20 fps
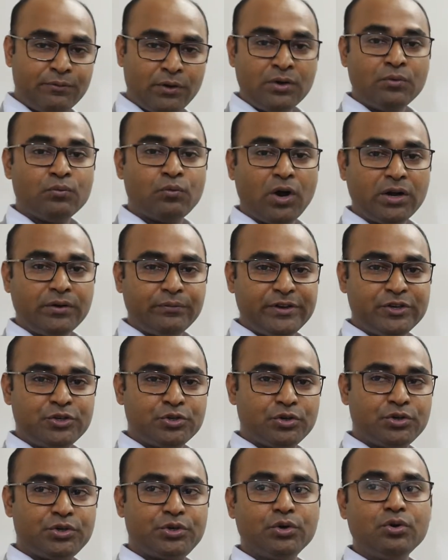1, what we
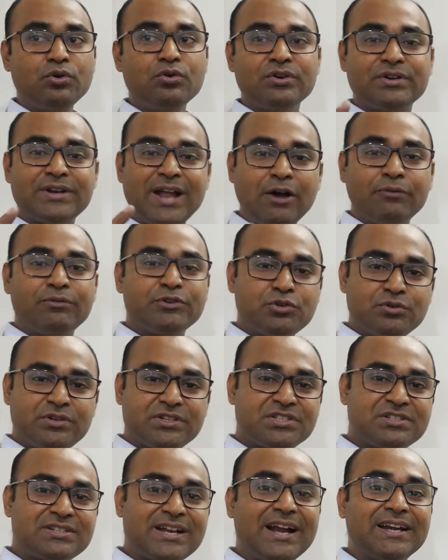should do? Now we
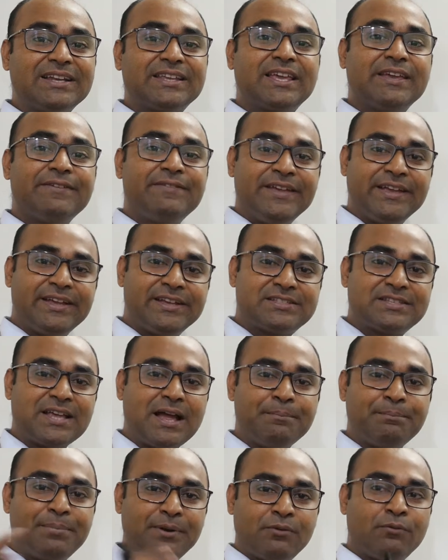should start giving
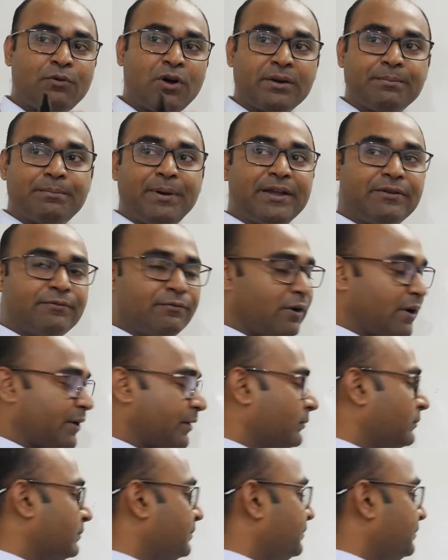example one by one.